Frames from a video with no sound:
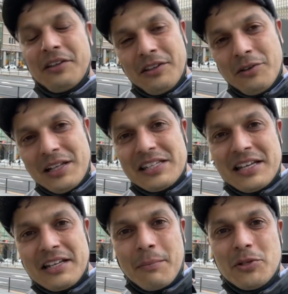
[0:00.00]
you can
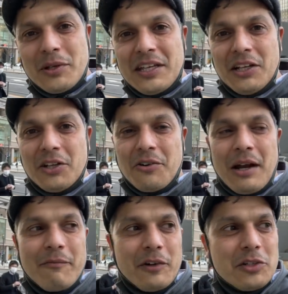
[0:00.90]
send up to a
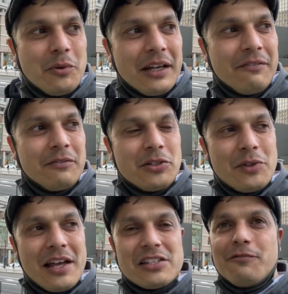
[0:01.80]
kilogram for 20,
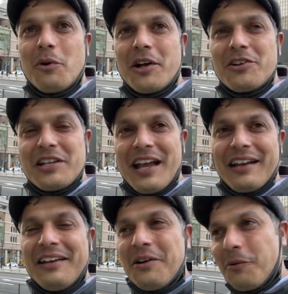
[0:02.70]
2,400
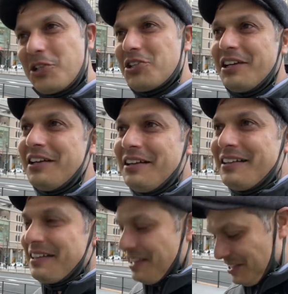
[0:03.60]
yen, which
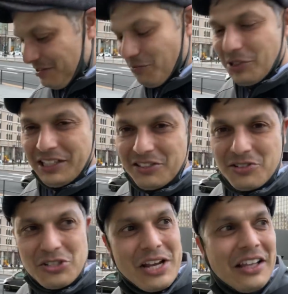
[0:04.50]
is really
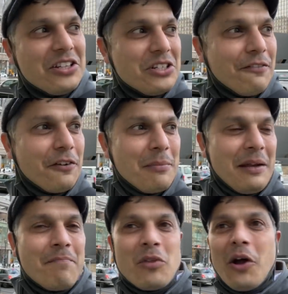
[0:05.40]
challenging for
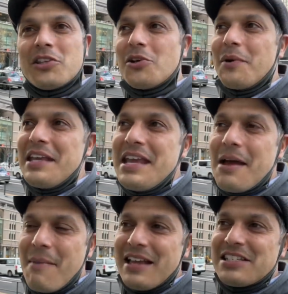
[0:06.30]
me. Also,
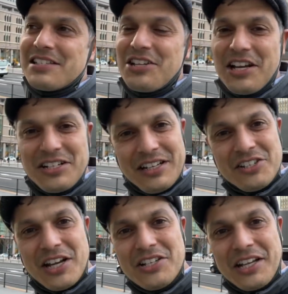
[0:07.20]
EMS changing is
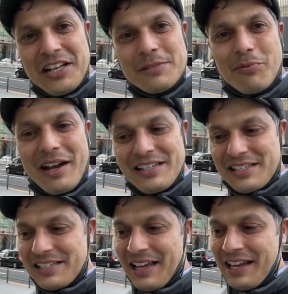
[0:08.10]
changing its
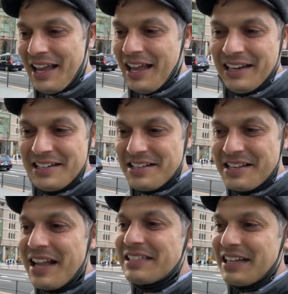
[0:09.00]
prices, and, and
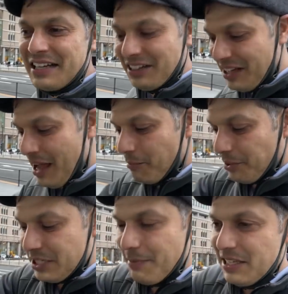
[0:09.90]
that's getting a lot
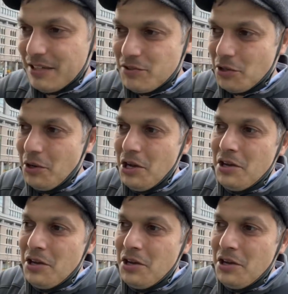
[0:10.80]
more expensive. So